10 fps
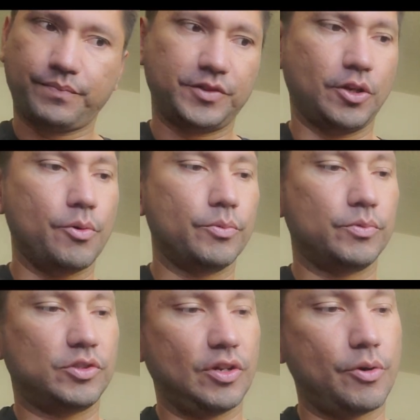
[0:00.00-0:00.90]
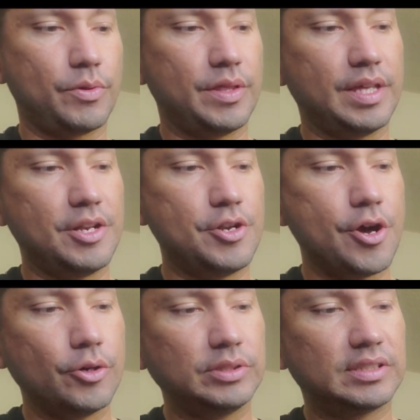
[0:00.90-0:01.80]
so the
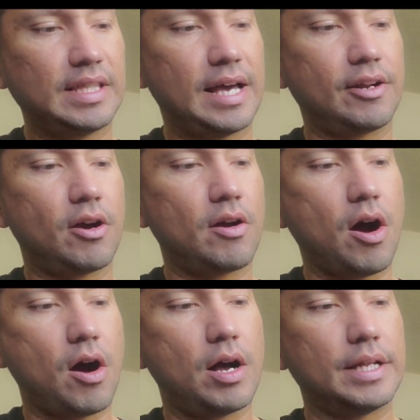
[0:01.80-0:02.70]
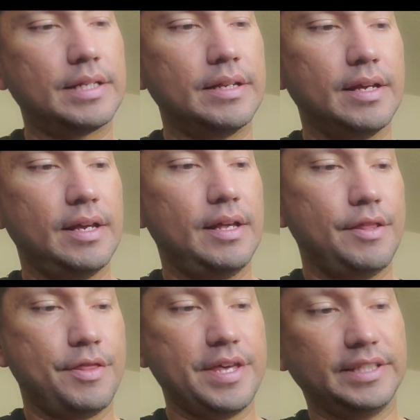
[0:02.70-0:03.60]
notes that are on
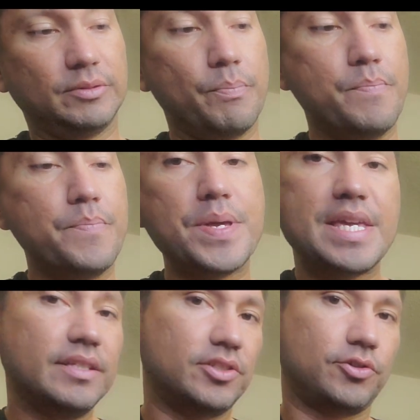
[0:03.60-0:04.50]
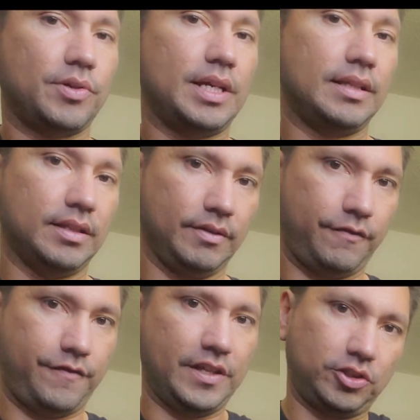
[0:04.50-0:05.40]
this B string, the
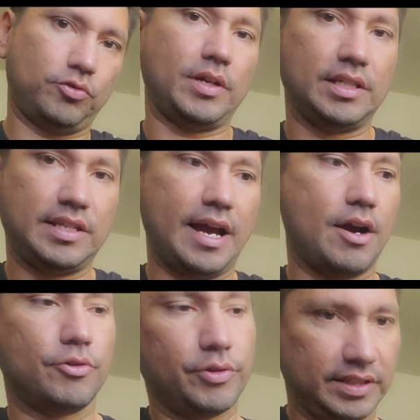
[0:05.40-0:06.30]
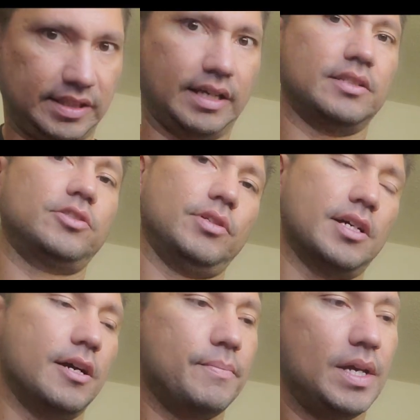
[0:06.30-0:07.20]
fifth string down or the second string
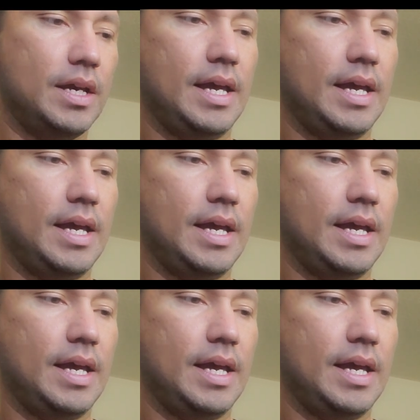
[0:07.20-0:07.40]
up,